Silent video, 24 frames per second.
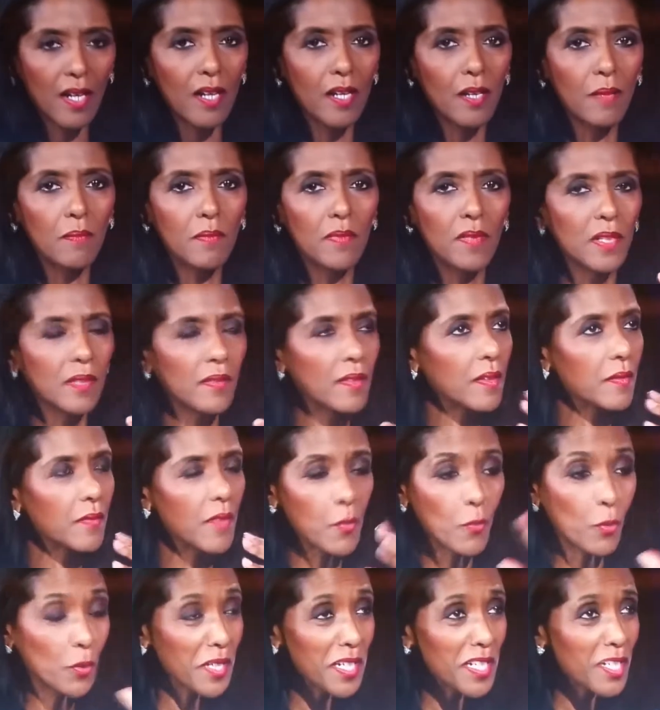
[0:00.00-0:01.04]

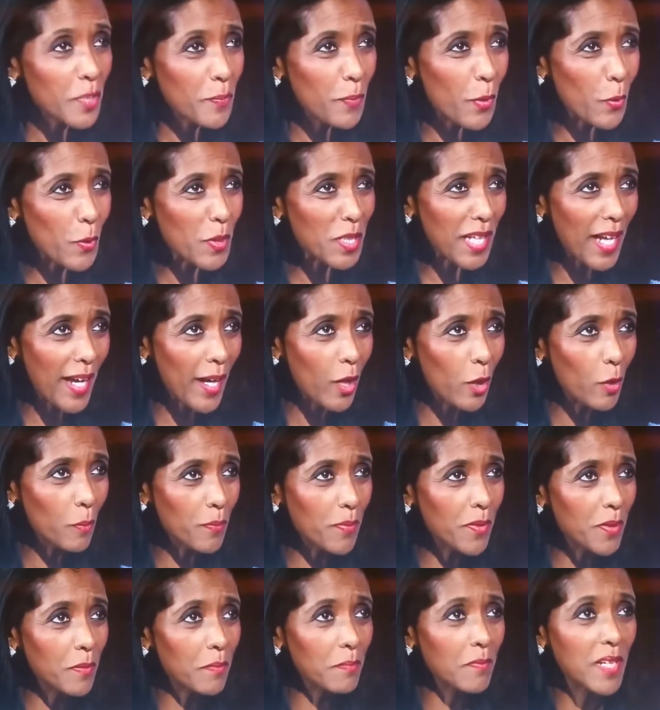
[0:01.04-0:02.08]
they want Interpol to
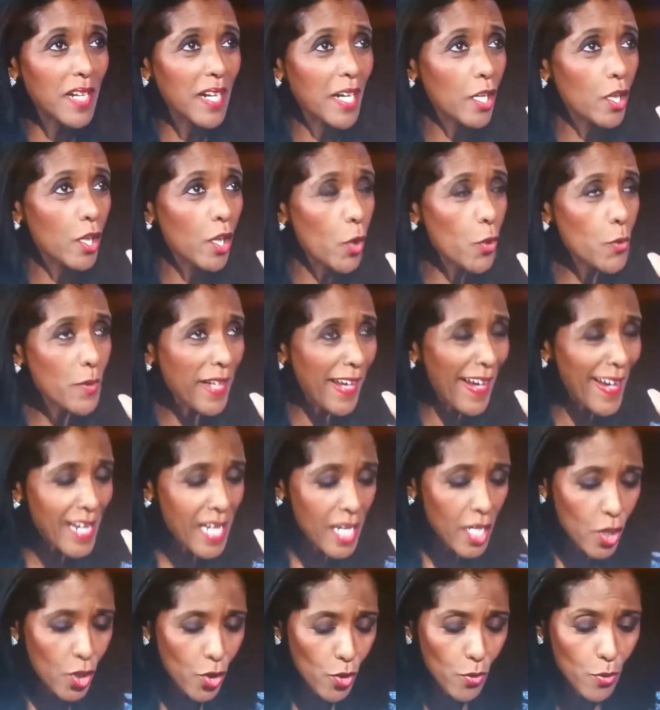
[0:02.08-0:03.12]
help them
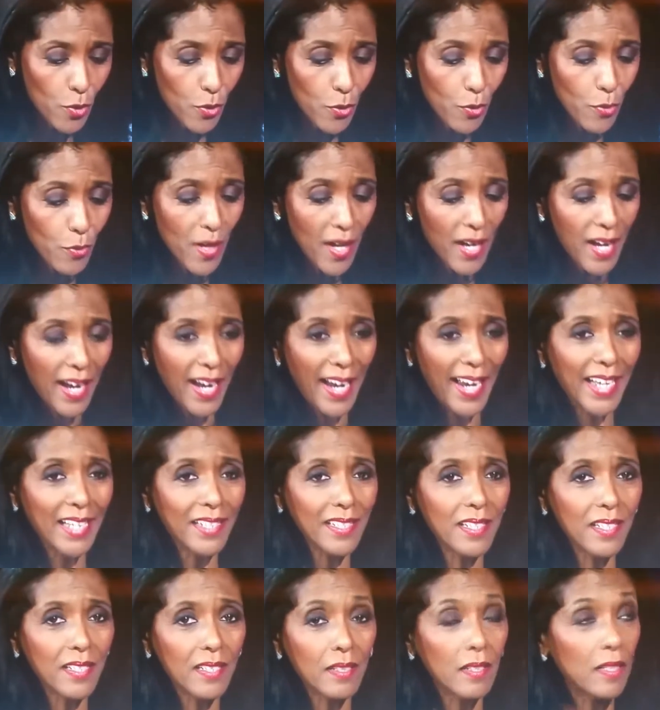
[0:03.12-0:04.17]
locate you
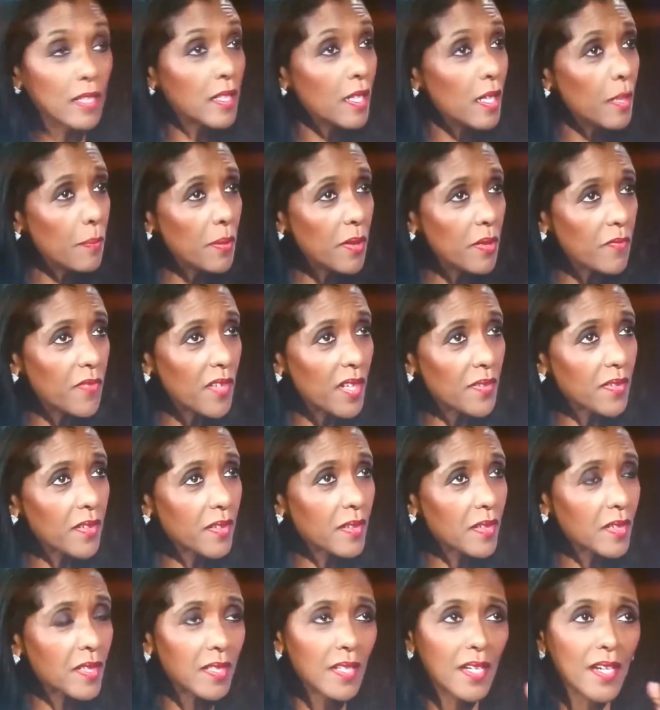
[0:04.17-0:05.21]
and a couple of
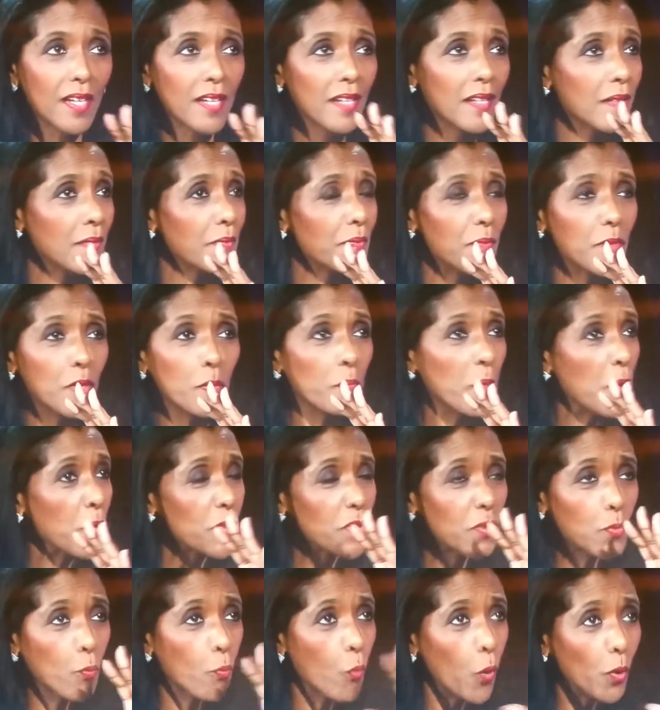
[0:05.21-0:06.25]
others, the most